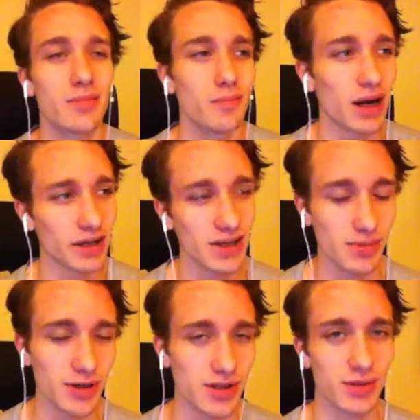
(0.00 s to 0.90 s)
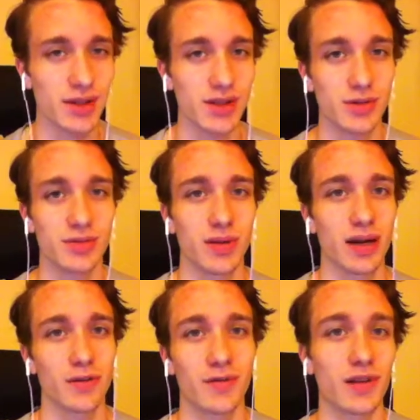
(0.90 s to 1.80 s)
my experience with this goes
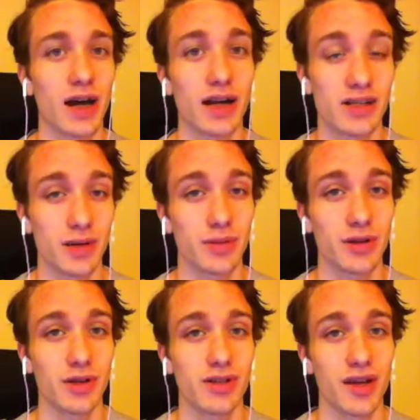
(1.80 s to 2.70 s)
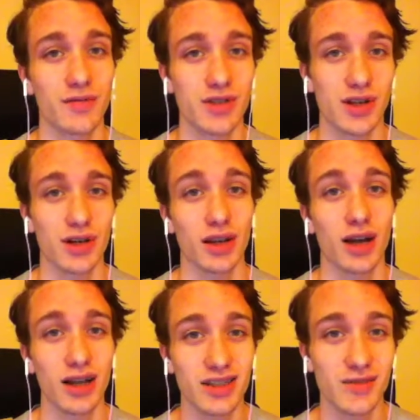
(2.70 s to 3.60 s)
back over the last couple of years, having started a
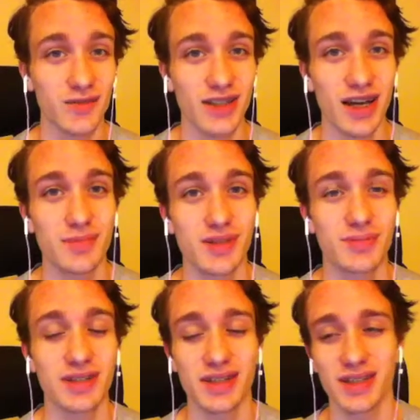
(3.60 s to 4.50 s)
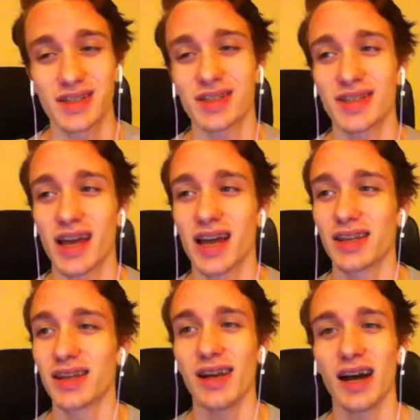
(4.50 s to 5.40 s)
lot of different types of businesses.
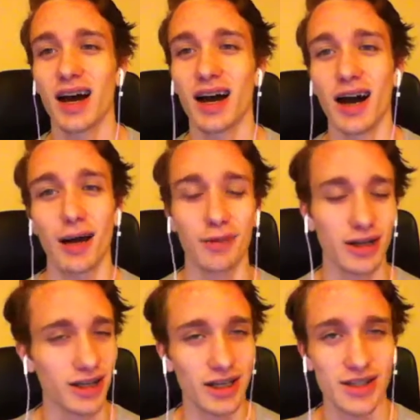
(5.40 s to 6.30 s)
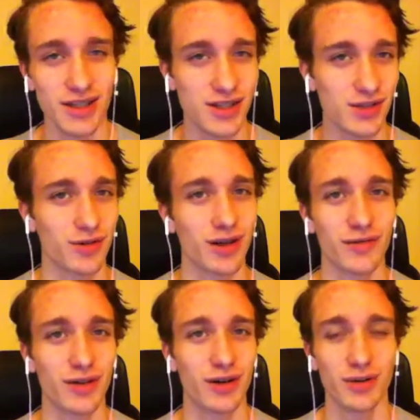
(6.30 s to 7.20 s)
And I'm not going to get into the story
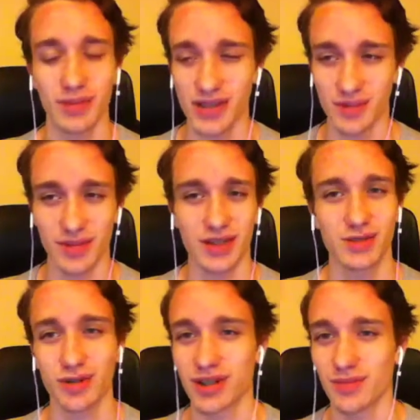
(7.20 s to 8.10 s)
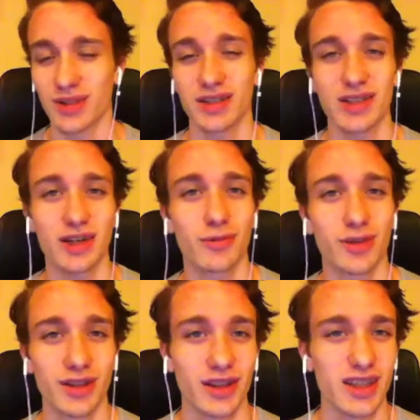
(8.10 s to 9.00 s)
of it all, but some things worked, some things didn't
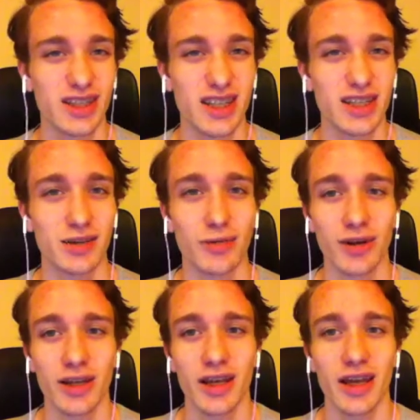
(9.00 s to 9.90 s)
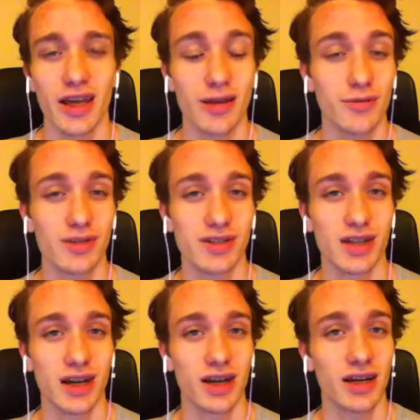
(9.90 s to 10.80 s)
work. The things that did work, it was
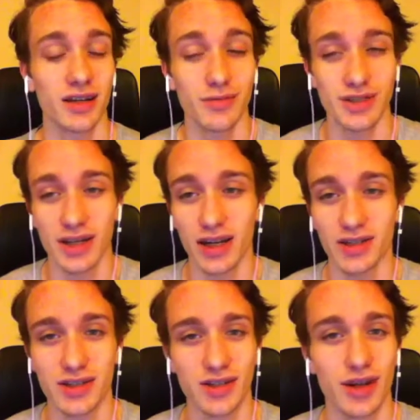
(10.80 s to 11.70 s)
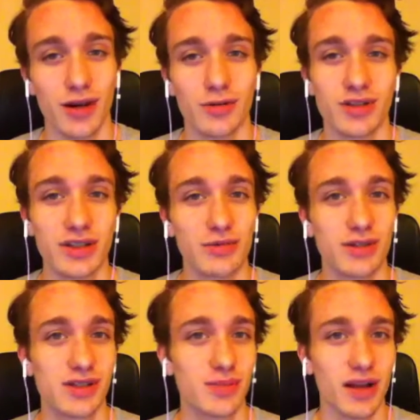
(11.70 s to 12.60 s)
nuts. Dealing
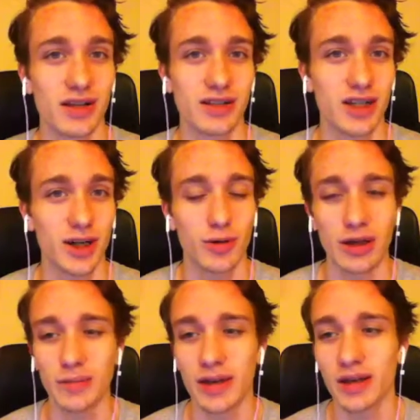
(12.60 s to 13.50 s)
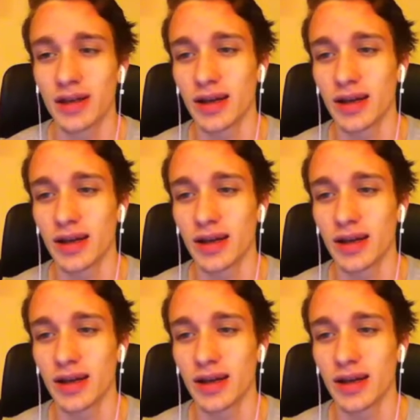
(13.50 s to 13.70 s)
with supplies and equipment,